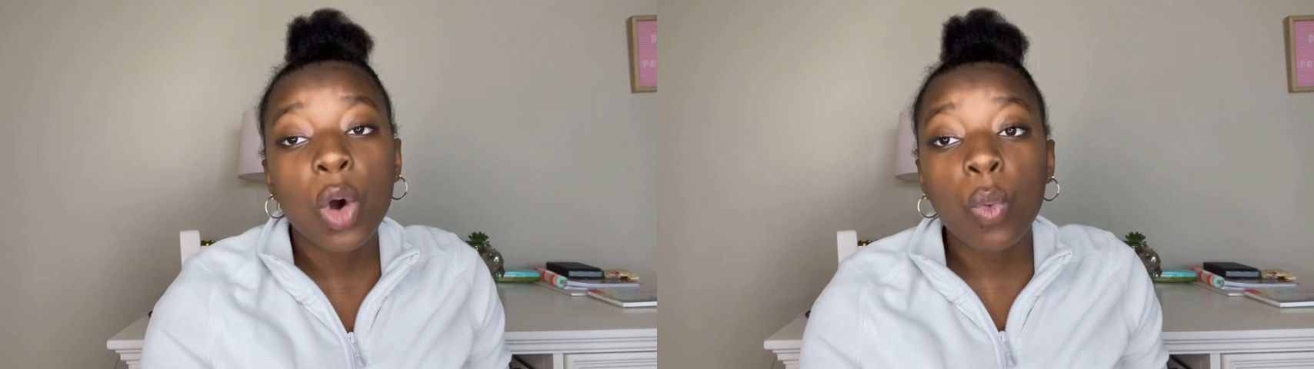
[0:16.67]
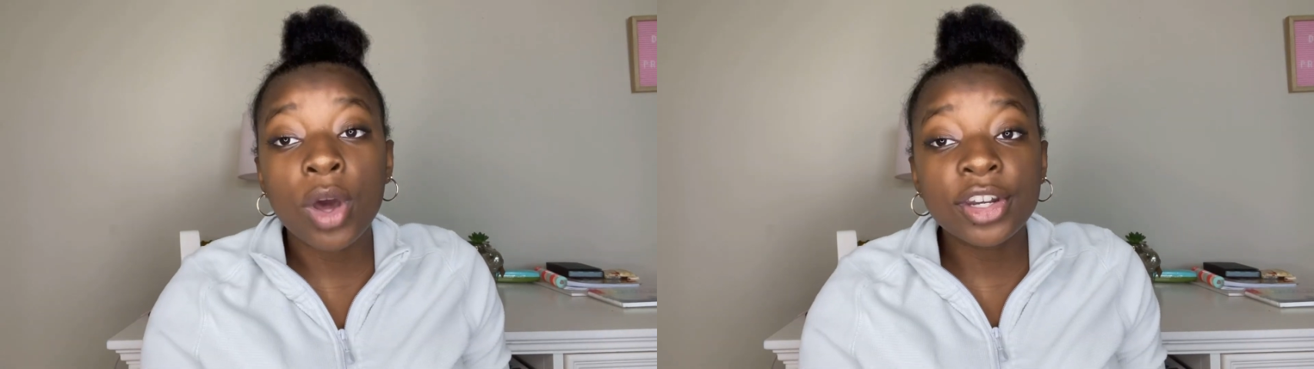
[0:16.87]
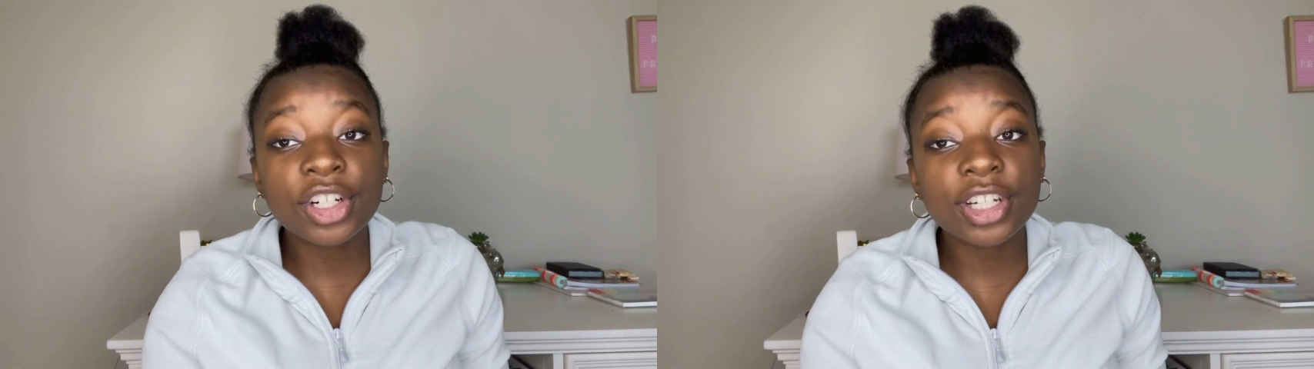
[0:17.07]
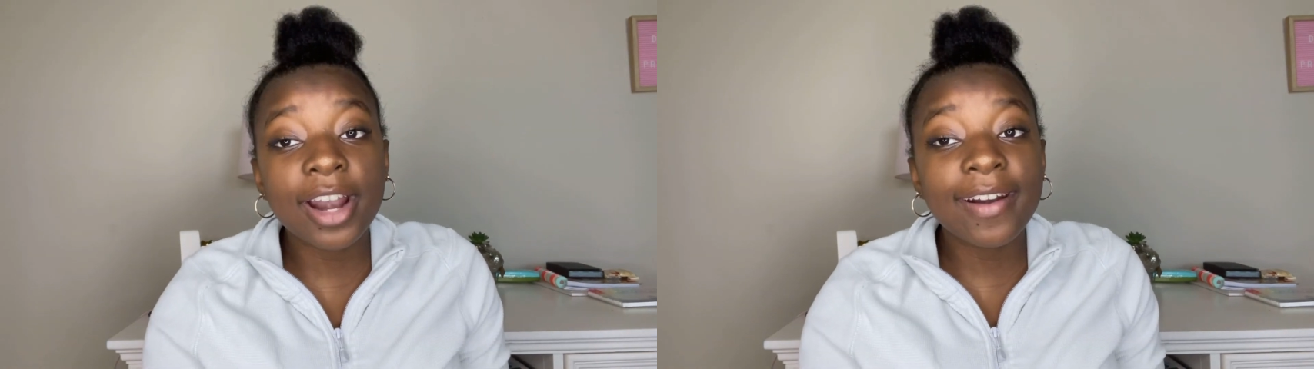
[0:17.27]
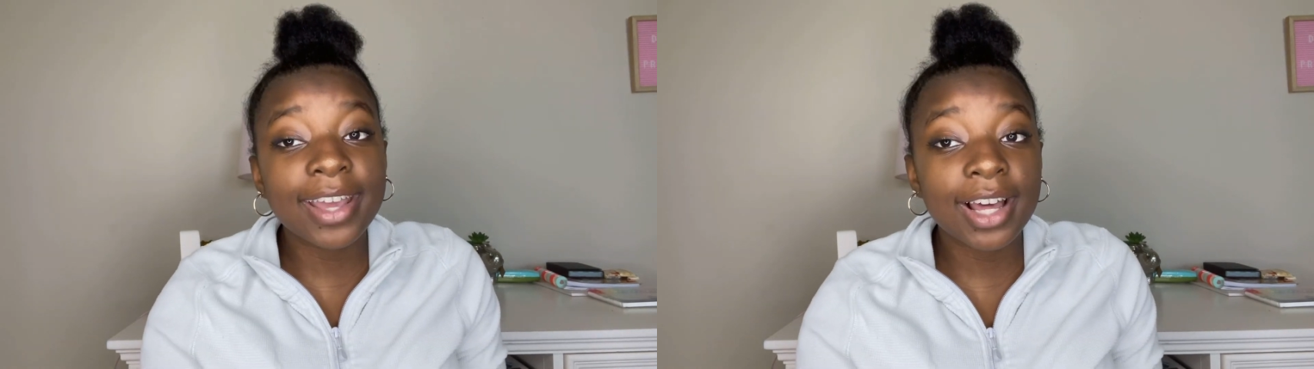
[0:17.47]

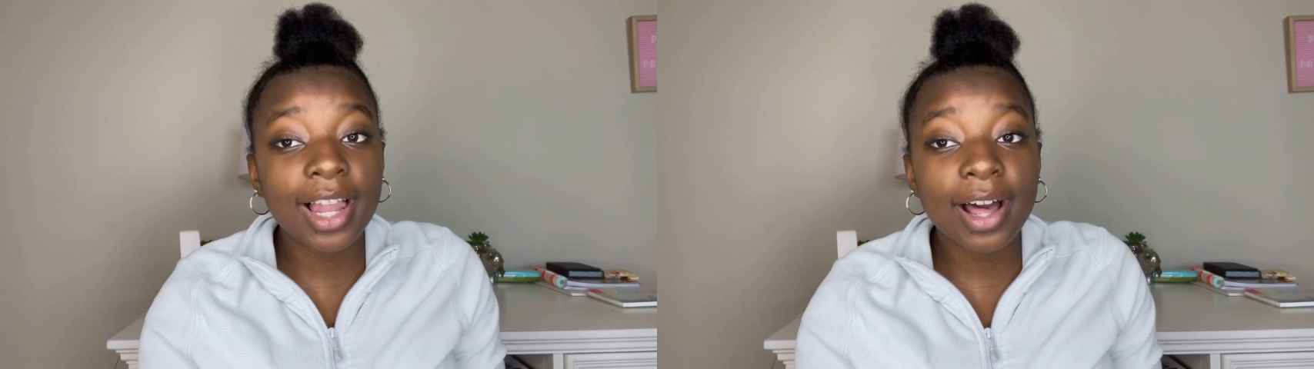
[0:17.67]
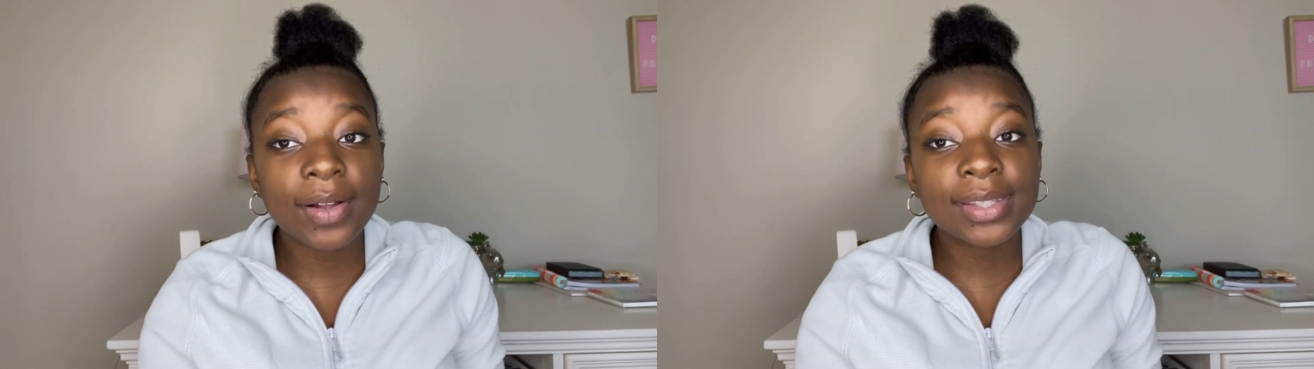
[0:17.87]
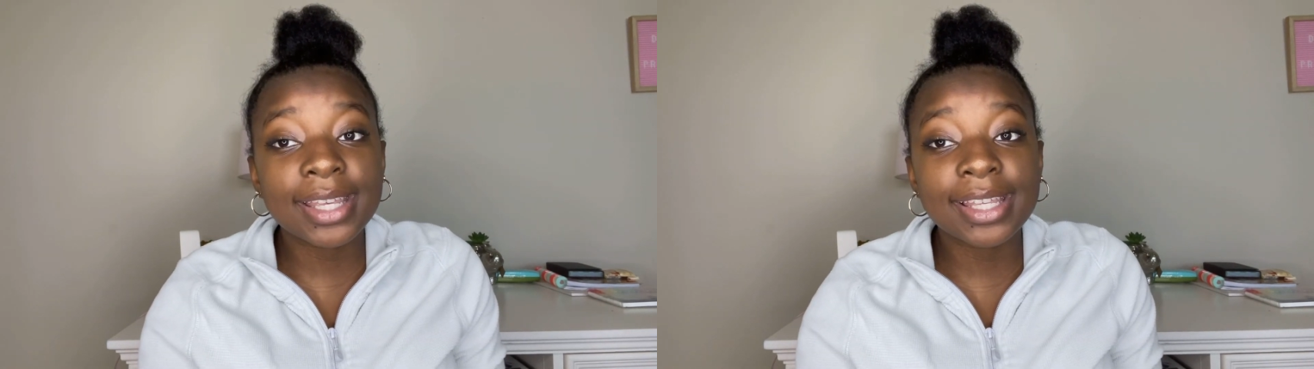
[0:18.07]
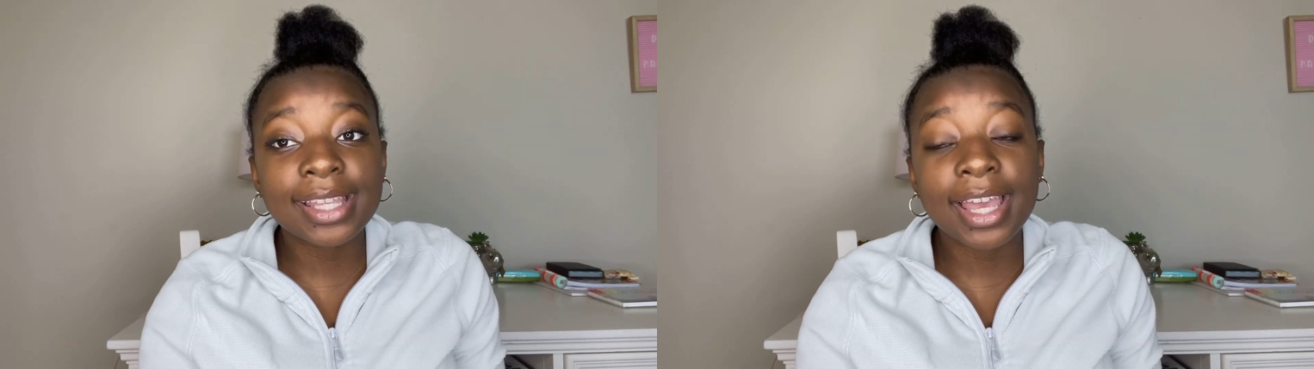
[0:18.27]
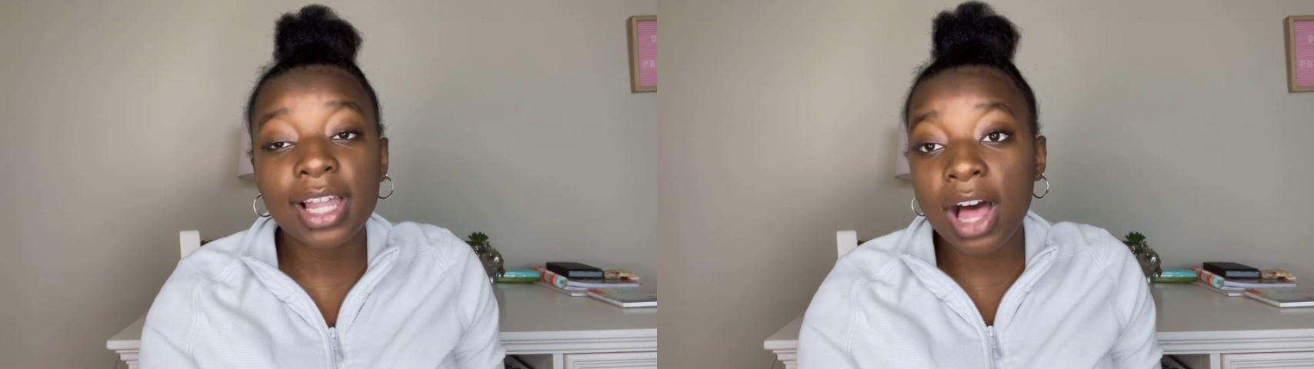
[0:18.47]
Wondershare InClowdz is
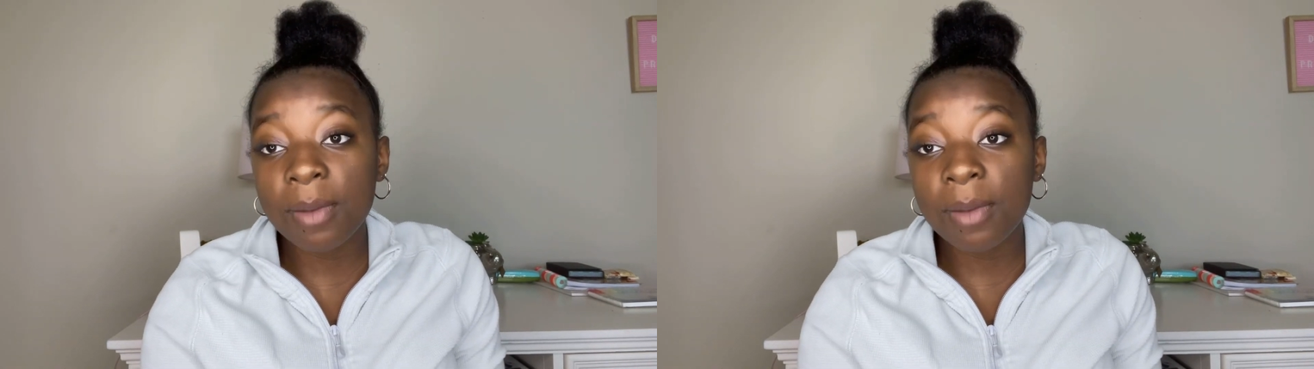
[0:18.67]
a cloud